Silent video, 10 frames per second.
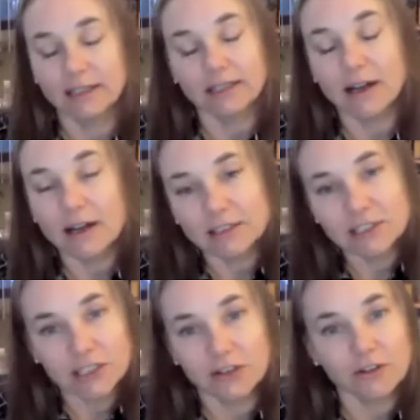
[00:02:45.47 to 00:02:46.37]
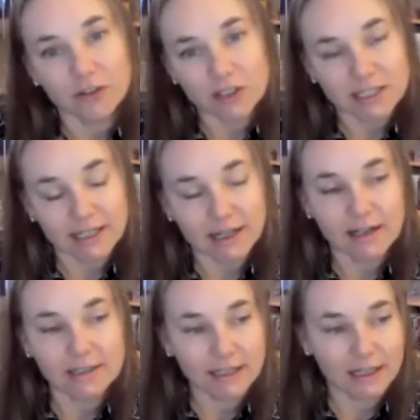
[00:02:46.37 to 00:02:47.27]
college and university
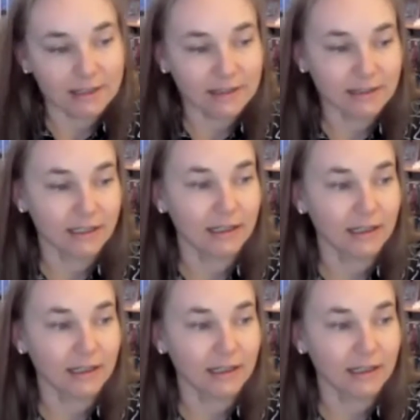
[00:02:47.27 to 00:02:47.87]
context,